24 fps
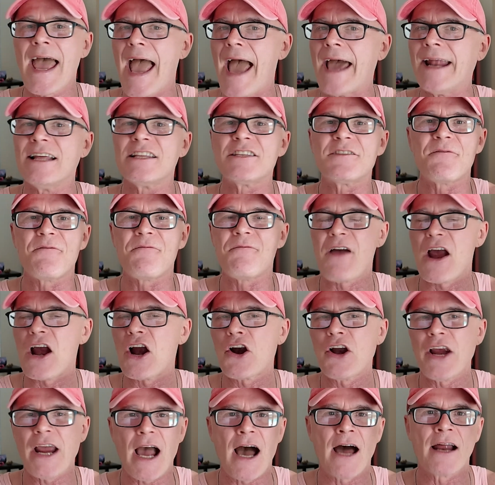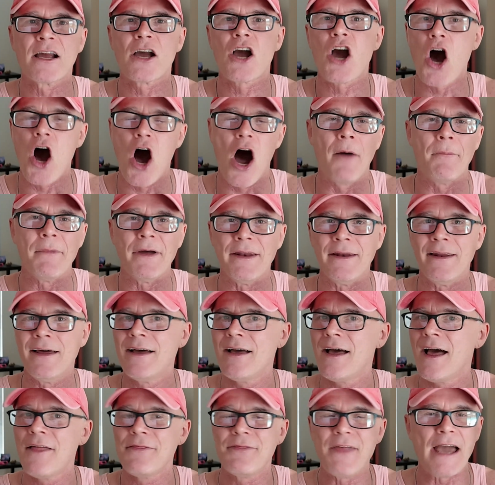And it's very uncommon
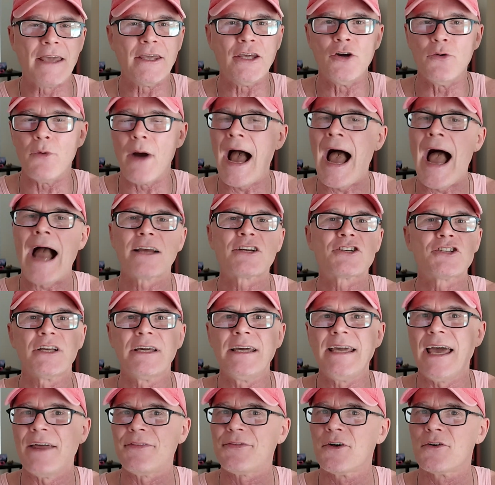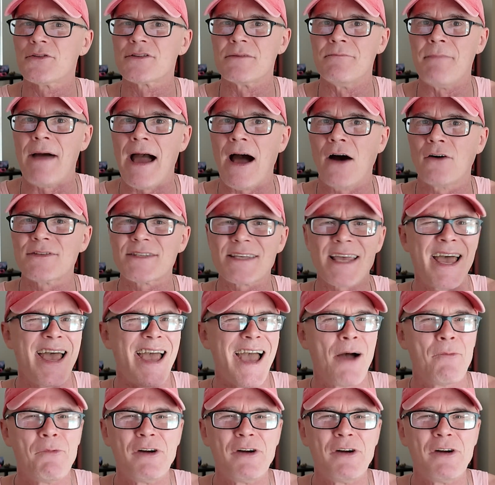that you actually hit those amounts.